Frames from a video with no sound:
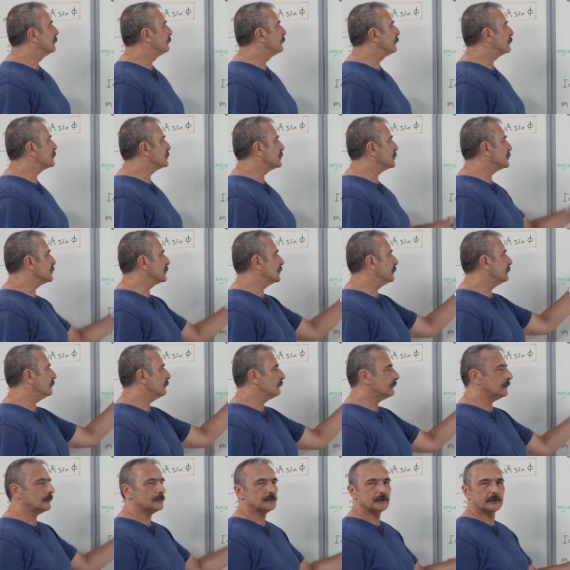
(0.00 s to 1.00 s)
position,
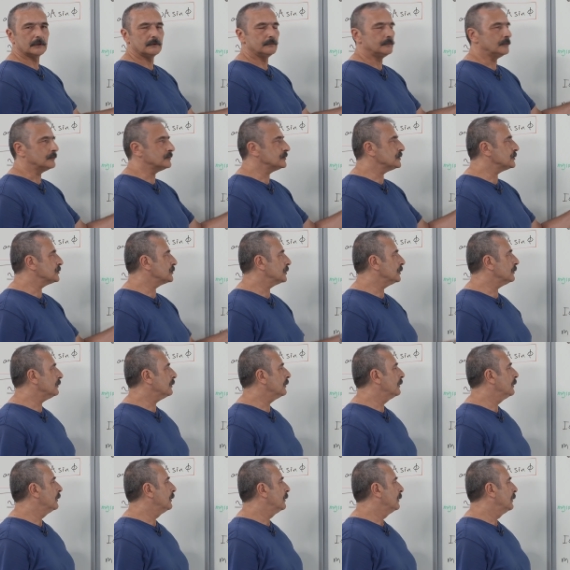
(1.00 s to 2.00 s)
vertical position.
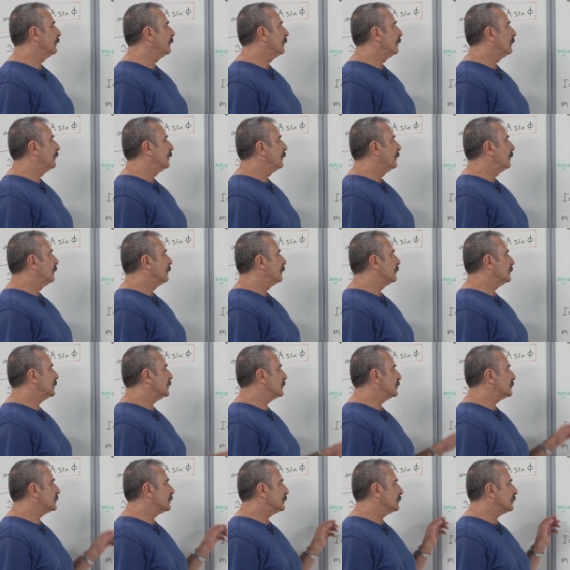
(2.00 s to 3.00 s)

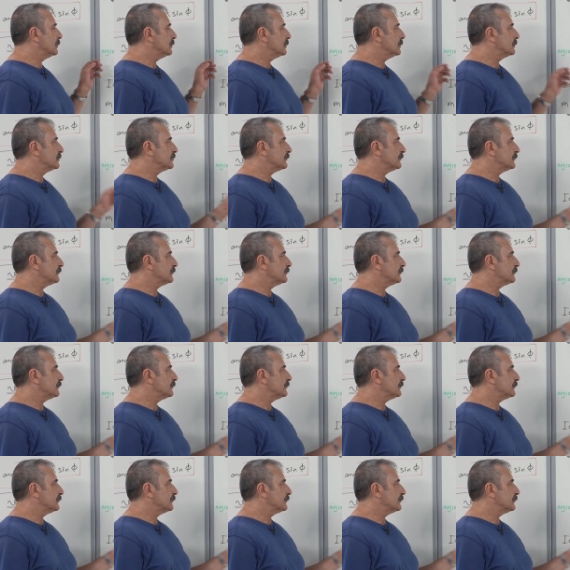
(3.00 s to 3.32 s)
It uh,